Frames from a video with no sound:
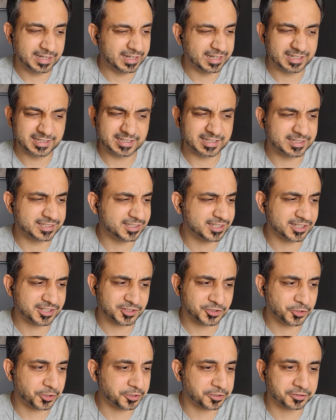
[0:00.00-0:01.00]
It's
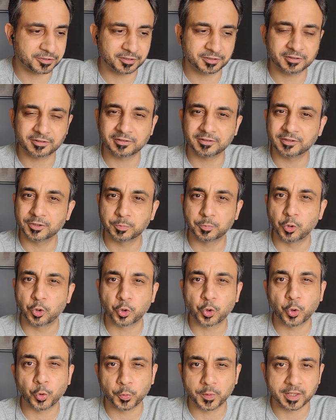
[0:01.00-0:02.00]
just not the
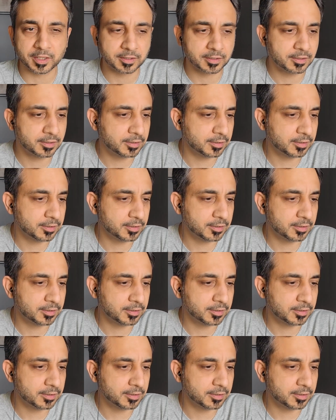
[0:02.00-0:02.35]
Poco way.